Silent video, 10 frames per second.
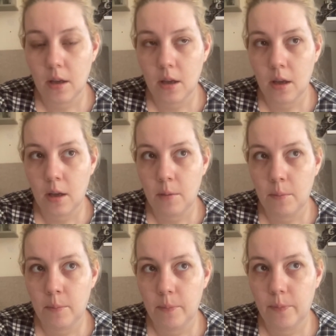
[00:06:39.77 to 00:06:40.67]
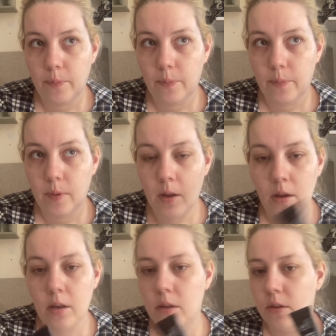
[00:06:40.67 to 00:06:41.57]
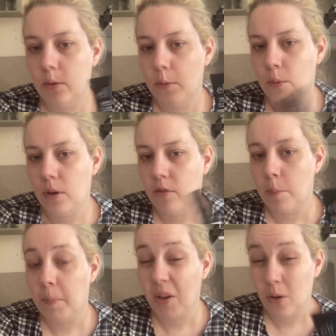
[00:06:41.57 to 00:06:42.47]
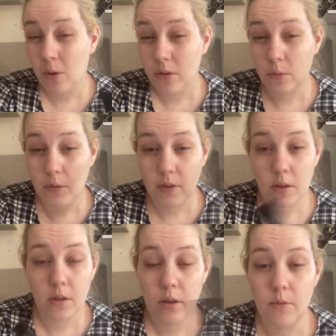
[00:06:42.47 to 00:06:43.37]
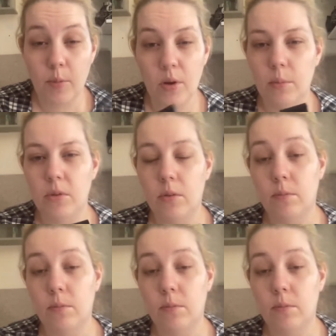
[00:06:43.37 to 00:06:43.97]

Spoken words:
I'm going to do it all over because we've done the two different primers,